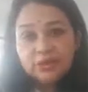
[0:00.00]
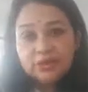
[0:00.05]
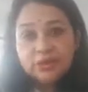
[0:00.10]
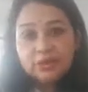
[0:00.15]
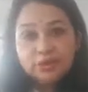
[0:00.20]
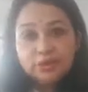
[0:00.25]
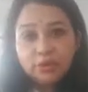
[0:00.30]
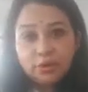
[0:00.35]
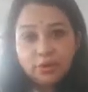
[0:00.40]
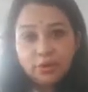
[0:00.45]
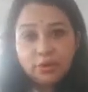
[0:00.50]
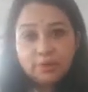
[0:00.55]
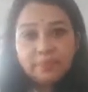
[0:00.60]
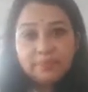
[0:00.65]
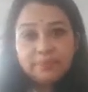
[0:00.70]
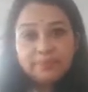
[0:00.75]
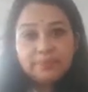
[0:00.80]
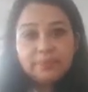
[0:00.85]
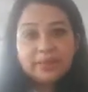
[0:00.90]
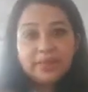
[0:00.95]
to know
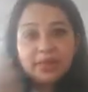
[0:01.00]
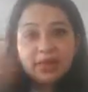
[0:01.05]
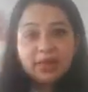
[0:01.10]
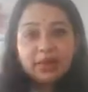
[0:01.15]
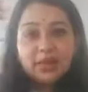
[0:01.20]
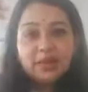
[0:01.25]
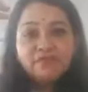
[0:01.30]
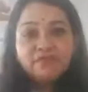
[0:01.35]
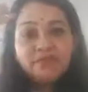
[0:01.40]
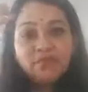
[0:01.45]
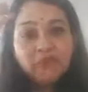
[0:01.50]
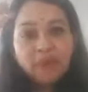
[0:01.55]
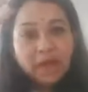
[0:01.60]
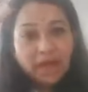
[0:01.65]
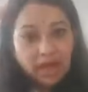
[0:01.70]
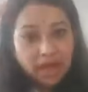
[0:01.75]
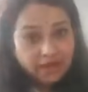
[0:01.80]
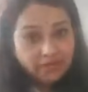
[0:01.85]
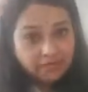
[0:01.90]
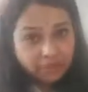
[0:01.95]
if your
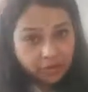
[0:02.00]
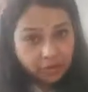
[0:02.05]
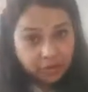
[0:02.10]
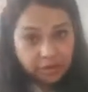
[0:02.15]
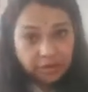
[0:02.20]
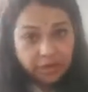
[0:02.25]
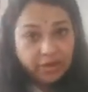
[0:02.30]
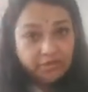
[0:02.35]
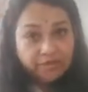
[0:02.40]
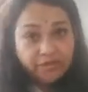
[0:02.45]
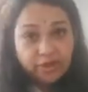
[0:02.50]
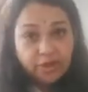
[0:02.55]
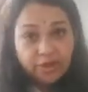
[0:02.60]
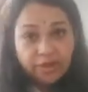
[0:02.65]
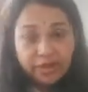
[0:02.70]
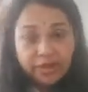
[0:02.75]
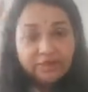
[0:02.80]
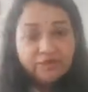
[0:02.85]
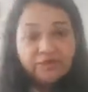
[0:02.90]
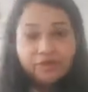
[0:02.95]

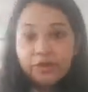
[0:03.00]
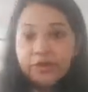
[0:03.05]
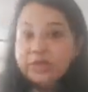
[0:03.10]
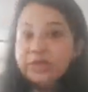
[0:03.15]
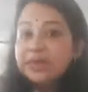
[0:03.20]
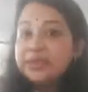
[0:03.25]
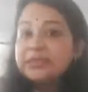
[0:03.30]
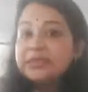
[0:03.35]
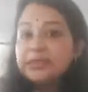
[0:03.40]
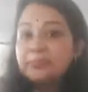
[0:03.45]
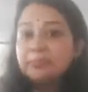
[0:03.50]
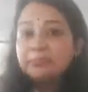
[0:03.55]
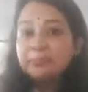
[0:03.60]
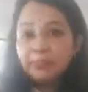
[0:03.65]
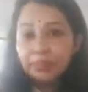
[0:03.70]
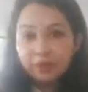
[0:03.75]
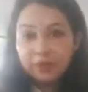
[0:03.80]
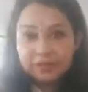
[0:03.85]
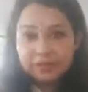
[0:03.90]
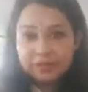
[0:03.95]
hair follicles are
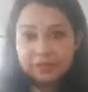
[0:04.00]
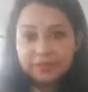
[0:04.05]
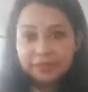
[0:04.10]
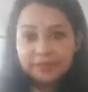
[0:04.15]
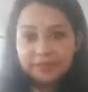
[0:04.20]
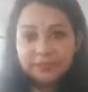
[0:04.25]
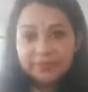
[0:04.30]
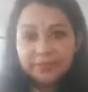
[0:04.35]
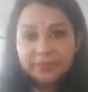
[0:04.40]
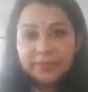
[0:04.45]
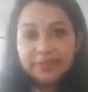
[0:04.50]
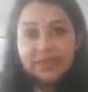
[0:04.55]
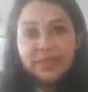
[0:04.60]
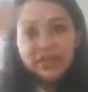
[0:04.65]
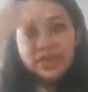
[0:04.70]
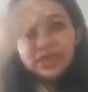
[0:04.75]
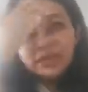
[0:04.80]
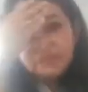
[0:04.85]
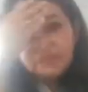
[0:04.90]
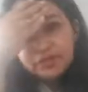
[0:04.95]
blocked.
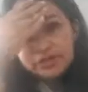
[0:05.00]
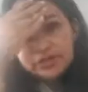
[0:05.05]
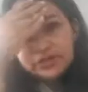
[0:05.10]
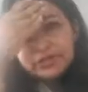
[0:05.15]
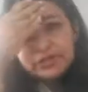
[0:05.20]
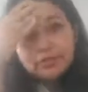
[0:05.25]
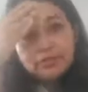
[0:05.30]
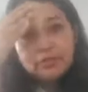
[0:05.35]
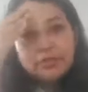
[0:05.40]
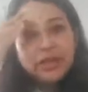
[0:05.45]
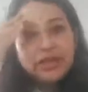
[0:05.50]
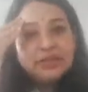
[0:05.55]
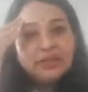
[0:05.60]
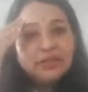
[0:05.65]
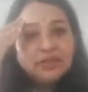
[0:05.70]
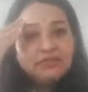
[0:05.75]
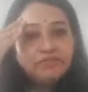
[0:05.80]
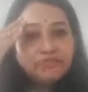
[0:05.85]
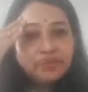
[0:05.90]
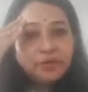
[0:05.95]
If you just look at
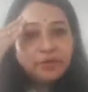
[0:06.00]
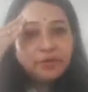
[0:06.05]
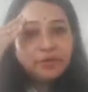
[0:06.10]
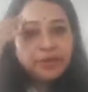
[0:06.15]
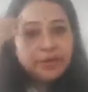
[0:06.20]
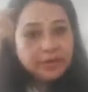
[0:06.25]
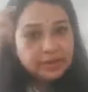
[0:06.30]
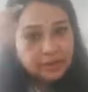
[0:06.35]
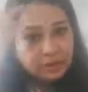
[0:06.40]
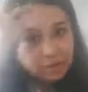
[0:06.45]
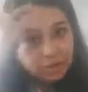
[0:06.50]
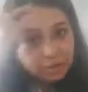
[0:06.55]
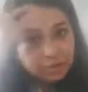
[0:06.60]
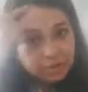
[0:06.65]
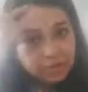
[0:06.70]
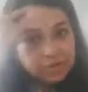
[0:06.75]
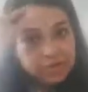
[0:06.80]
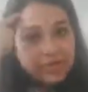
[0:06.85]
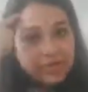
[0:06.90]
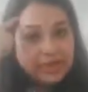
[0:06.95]
the forehead or
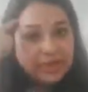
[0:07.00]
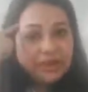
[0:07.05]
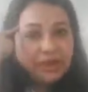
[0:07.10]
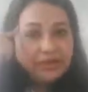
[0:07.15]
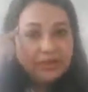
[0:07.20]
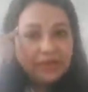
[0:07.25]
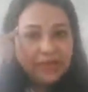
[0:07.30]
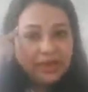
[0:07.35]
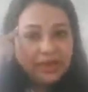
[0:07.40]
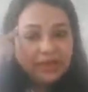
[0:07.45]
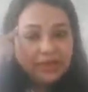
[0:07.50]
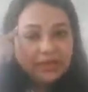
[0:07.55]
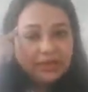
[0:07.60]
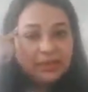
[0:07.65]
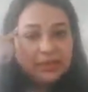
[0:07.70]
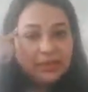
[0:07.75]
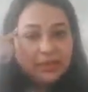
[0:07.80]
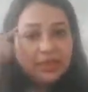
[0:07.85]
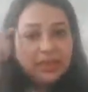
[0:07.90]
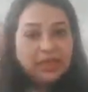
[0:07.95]
the hairline,
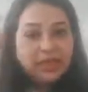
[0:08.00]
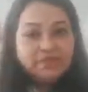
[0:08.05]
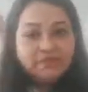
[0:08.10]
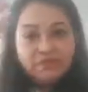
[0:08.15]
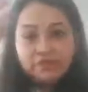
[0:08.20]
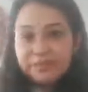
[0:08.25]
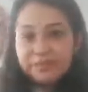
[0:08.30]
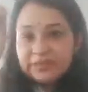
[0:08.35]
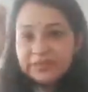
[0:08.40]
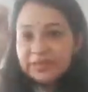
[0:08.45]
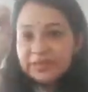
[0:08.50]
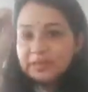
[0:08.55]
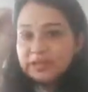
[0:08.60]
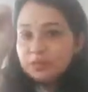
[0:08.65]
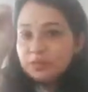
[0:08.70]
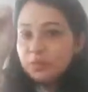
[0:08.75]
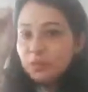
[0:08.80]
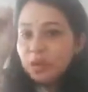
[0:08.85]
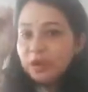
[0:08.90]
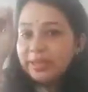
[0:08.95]
if you see
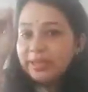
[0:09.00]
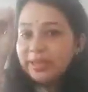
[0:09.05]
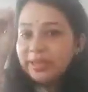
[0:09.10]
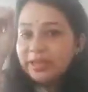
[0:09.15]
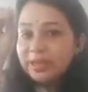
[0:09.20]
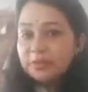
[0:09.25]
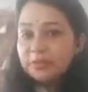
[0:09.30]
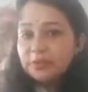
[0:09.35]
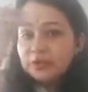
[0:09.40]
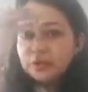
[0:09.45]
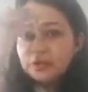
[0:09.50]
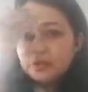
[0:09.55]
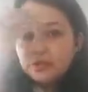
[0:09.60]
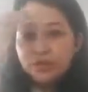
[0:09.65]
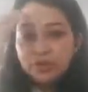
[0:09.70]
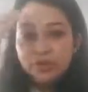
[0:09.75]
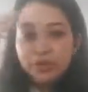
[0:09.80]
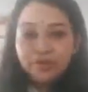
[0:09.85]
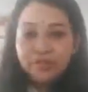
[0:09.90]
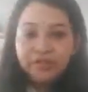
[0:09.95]
small eruptions
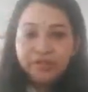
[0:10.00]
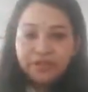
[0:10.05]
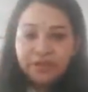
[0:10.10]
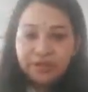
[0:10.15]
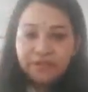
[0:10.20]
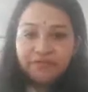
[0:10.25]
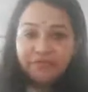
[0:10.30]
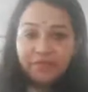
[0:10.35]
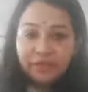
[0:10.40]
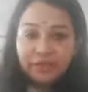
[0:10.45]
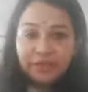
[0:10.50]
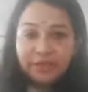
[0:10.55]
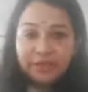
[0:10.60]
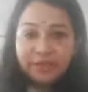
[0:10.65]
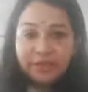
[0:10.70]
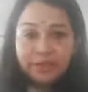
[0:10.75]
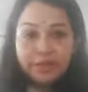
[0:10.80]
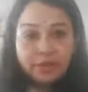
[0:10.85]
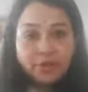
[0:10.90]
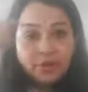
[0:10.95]
on your
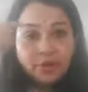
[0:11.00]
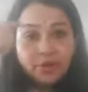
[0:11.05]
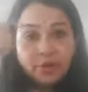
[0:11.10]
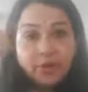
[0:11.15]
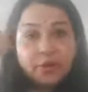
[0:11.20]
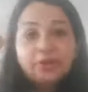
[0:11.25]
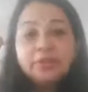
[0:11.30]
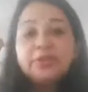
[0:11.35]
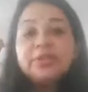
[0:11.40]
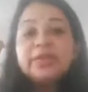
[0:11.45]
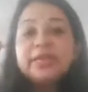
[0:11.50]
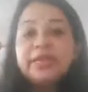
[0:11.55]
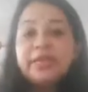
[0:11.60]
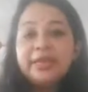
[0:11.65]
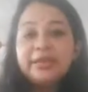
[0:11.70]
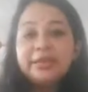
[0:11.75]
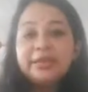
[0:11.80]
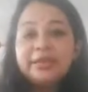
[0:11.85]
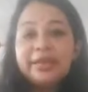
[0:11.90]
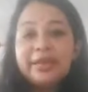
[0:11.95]
forehead or on the
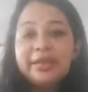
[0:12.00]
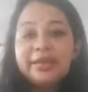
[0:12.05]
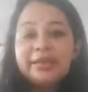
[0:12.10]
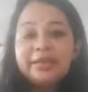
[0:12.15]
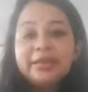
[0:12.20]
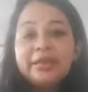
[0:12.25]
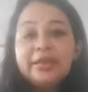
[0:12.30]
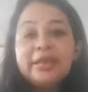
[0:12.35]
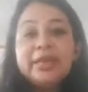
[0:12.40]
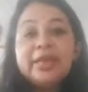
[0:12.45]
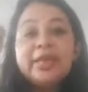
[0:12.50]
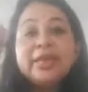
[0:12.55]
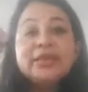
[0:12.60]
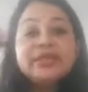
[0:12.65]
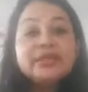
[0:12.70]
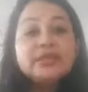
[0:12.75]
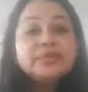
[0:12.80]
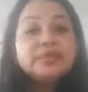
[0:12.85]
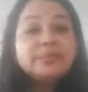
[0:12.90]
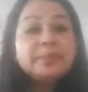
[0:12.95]
hairline, it
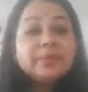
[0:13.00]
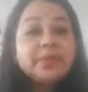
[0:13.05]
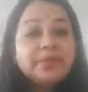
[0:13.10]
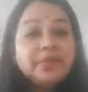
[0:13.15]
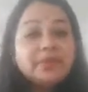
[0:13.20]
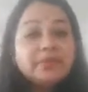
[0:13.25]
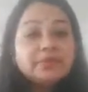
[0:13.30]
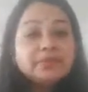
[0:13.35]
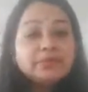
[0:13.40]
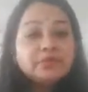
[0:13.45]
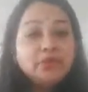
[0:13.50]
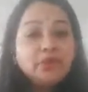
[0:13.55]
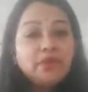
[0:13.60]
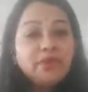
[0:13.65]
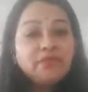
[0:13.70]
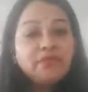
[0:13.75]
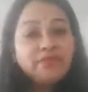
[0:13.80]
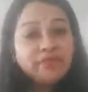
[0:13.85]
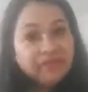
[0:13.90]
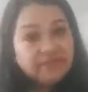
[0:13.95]
is because
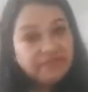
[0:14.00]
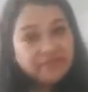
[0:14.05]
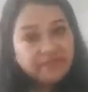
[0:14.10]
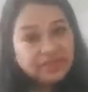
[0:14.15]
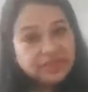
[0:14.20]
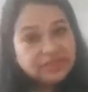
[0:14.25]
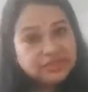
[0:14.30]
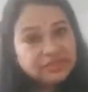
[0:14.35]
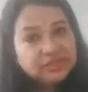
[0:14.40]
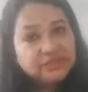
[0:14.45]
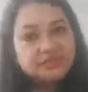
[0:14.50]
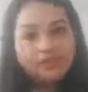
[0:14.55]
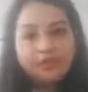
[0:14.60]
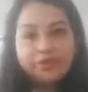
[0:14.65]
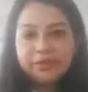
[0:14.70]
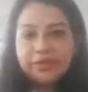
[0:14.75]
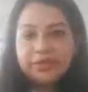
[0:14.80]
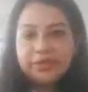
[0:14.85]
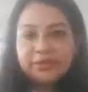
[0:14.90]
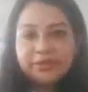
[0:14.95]
of infected
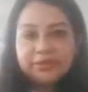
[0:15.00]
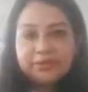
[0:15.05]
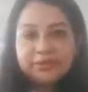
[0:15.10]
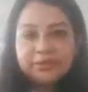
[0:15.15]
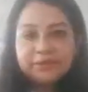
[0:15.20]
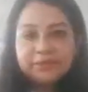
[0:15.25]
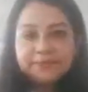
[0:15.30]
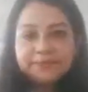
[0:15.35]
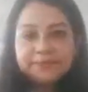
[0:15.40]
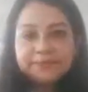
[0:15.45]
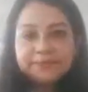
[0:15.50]
follicles.